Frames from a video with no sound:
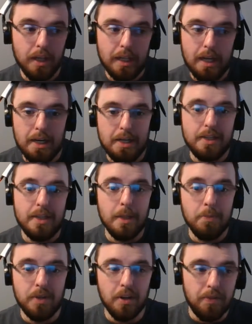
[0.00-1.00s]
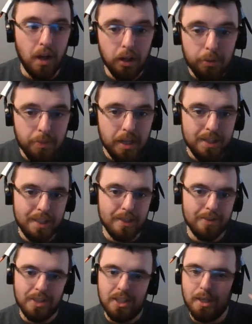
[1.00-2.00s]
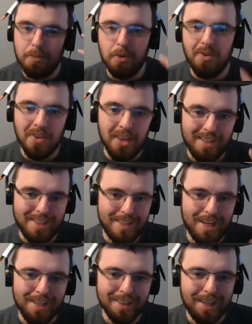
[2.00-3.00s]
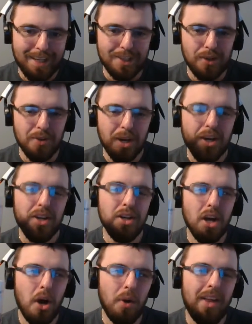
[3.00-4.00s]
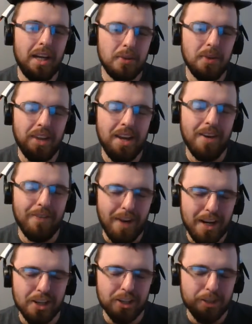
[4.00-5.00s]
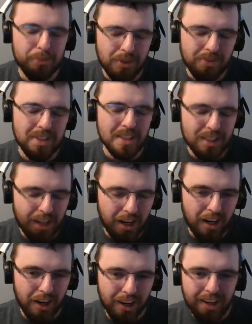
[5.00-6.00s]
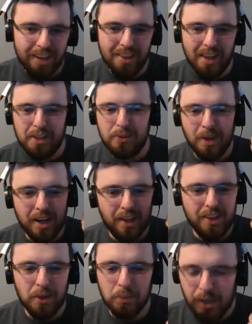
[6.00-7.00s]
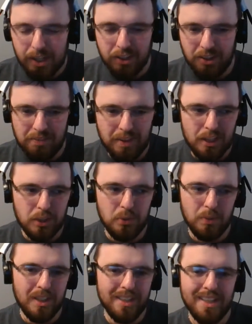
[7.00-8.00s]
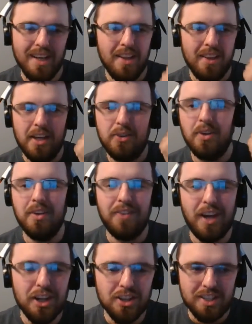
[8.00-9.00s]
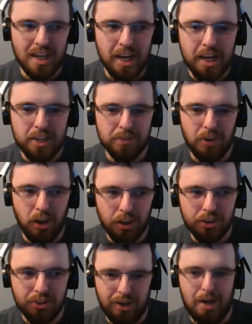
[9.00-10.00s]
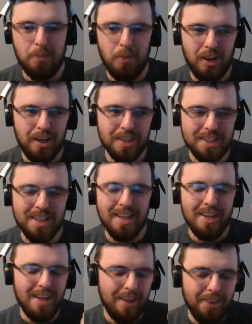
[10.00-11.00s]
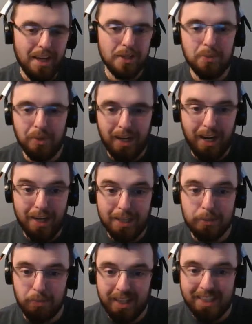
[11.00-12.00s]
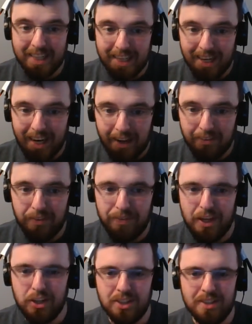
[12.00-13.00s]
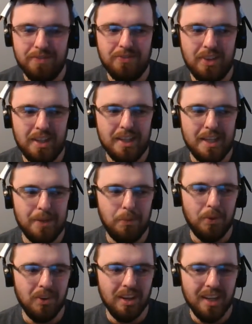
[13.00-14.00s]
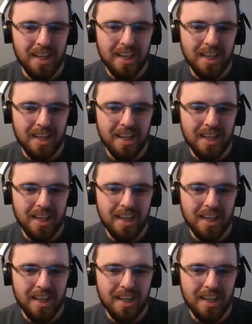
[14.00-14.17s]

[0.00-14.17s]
get deep development and see a movie that stands on its own. No, that's what the Avengers movies are. That's what the original Avengers was. That's what Avengers Age of Ultron was. And that's what I expect to get out of Avengers Infinity War.